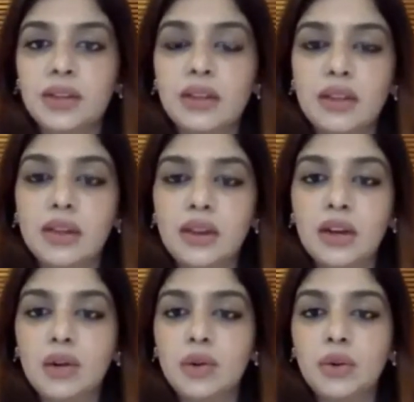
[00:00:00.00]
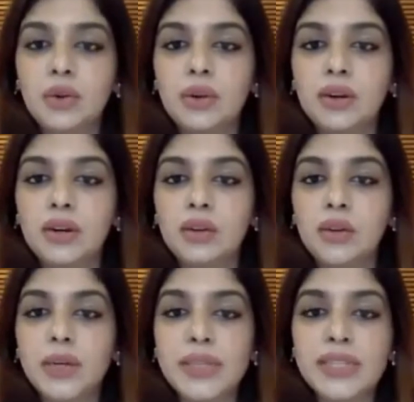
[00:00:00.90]
Now, one
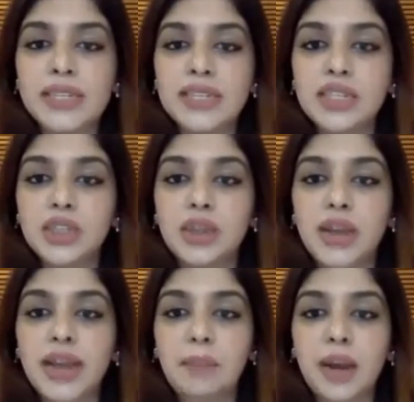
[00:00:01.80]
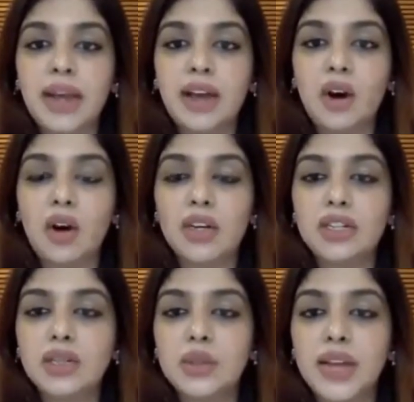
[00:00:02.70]
question is, should I apply oil
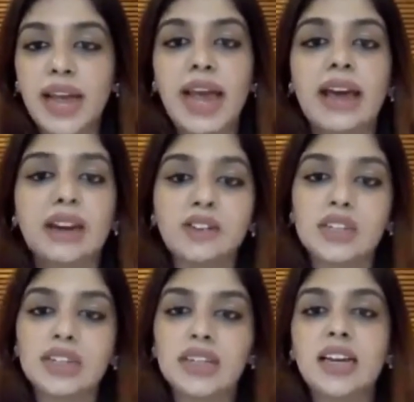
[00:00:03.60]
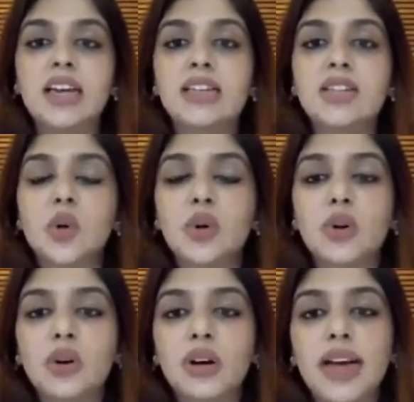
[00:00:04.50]
to the hair regularly?
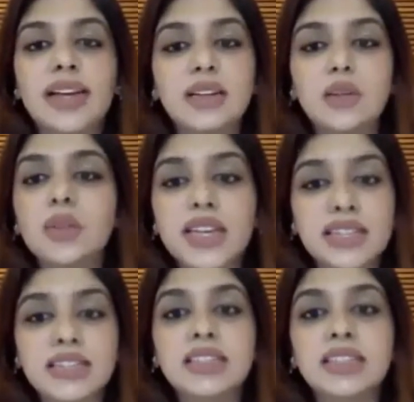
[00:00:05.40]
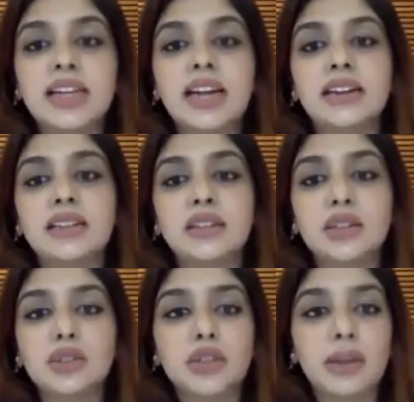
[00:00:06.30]
So I don't suggest that you
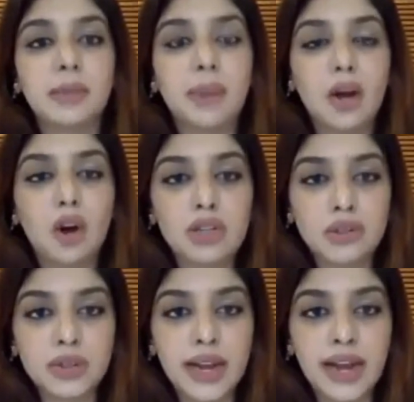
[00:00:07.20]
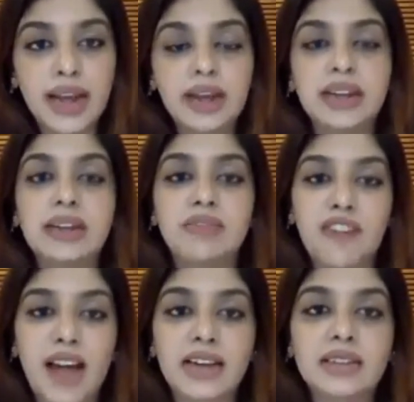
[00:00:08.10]
should apply oil to the hair. In
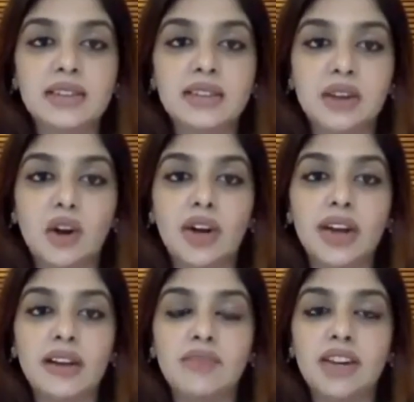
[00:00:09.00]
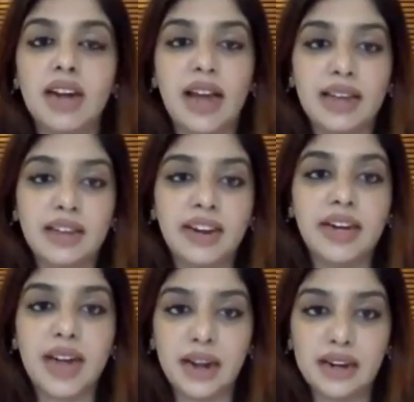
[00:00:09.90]
fact, oil will aggravate
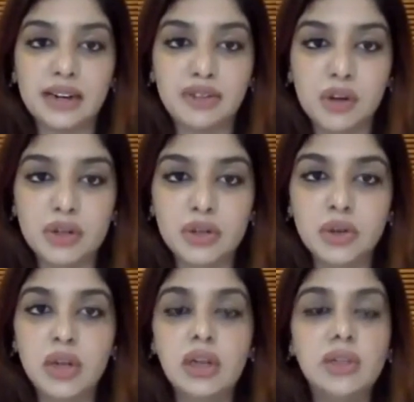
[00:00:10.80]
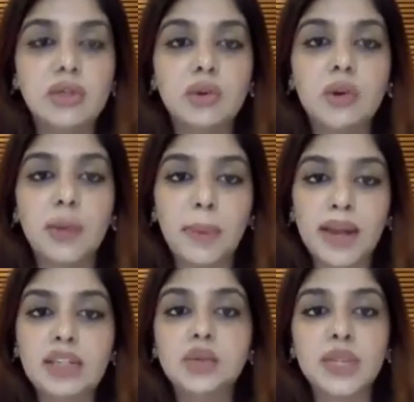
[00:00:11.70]
dandruff also, so don't apply
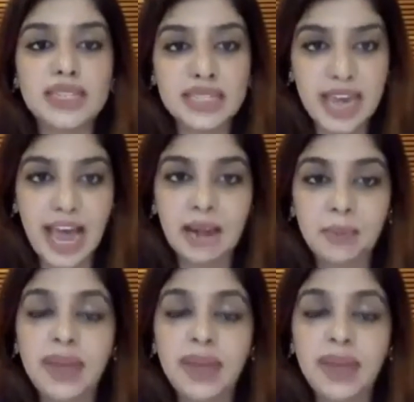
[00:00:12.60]
to the scalp.